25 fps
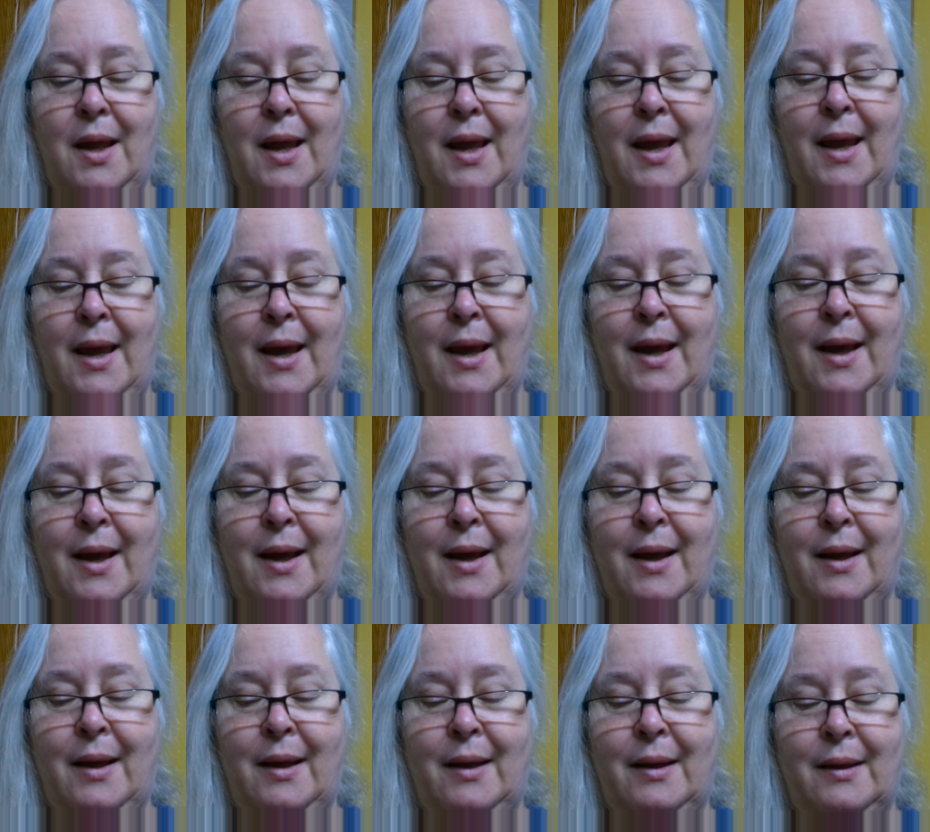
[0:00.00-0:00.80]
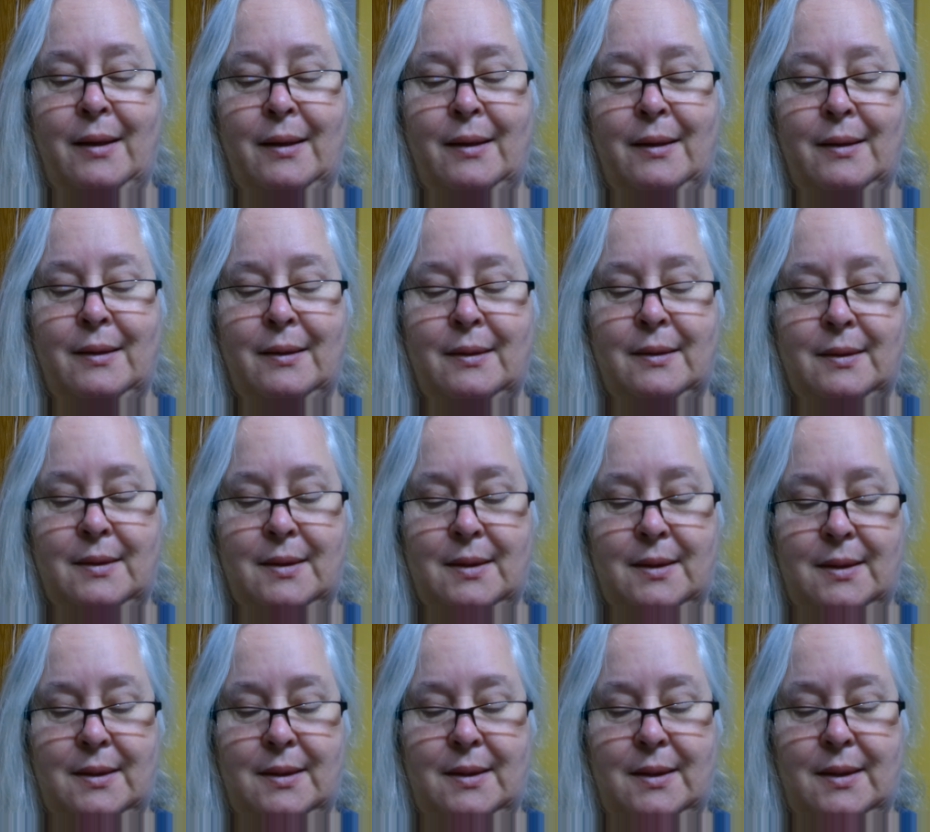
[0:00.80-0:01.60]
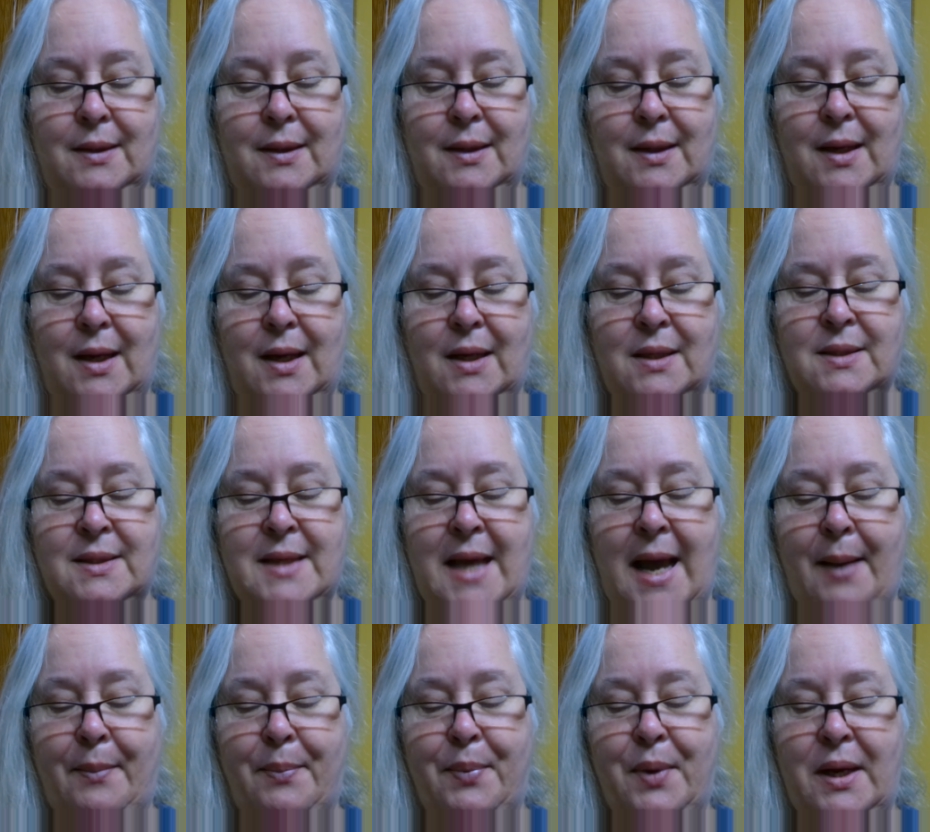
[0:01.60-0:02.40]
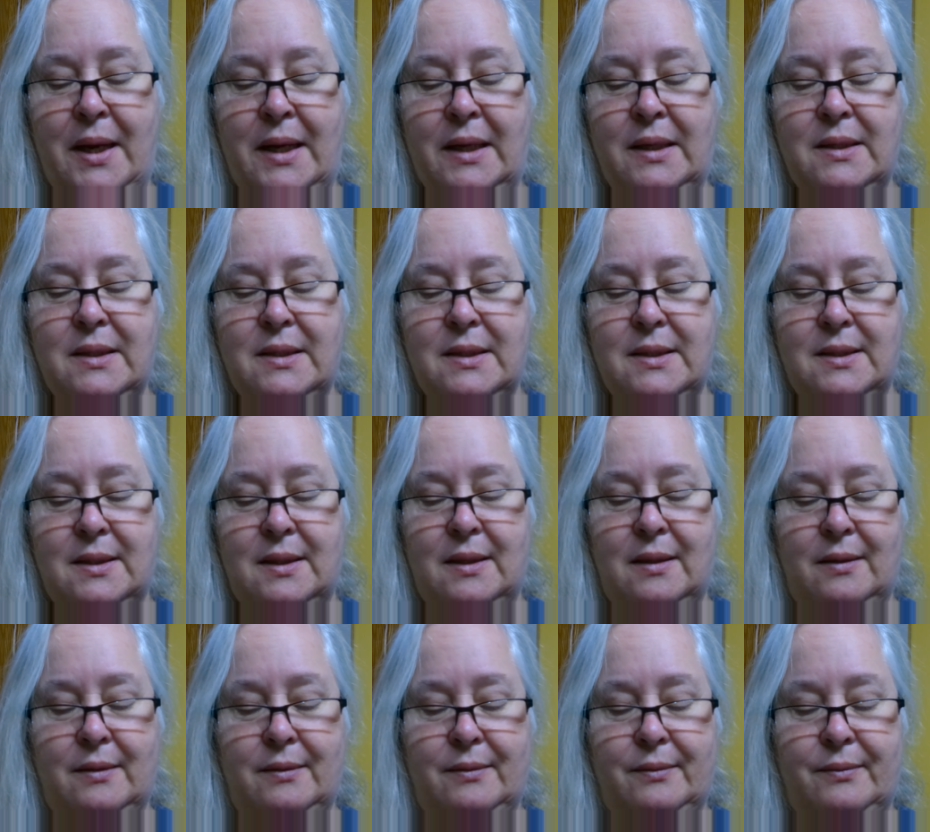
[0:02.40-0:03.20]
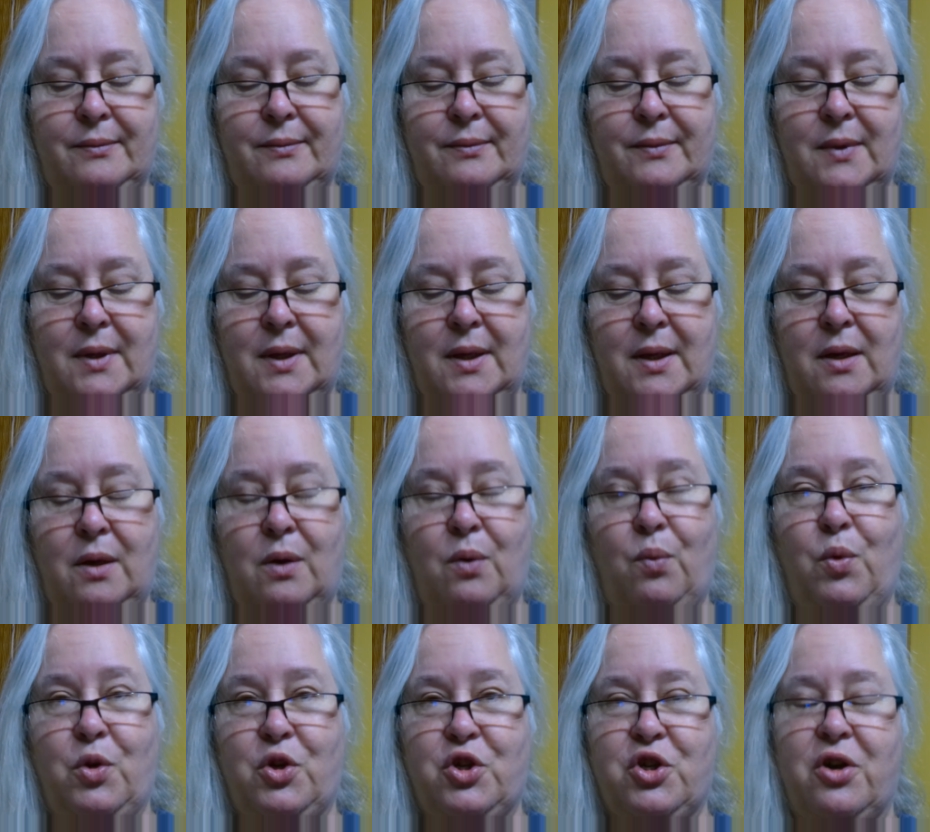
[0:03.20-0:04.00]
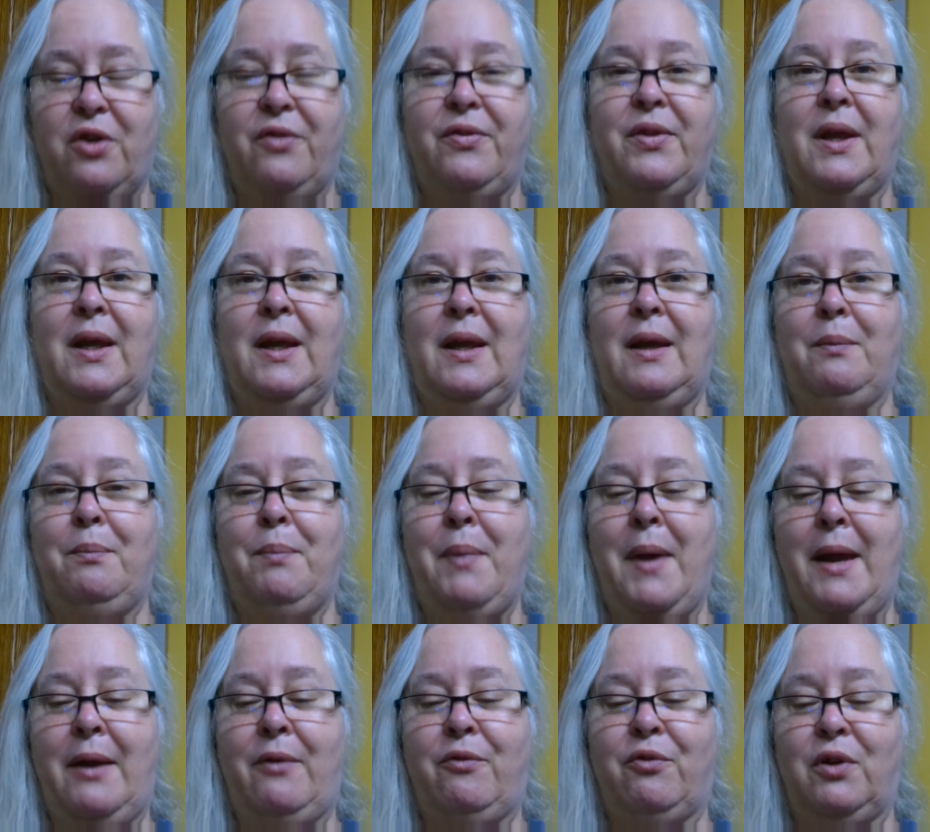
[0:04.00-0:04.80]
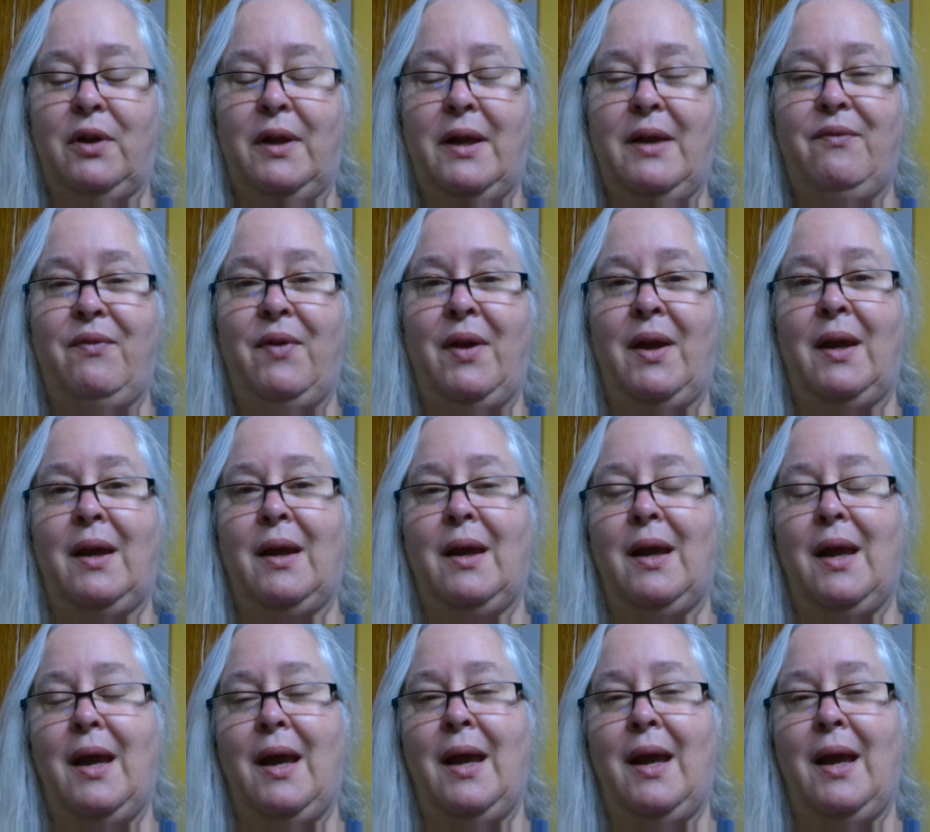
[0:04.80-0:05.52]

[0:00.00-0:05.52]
and saponins, which are the pain-relieving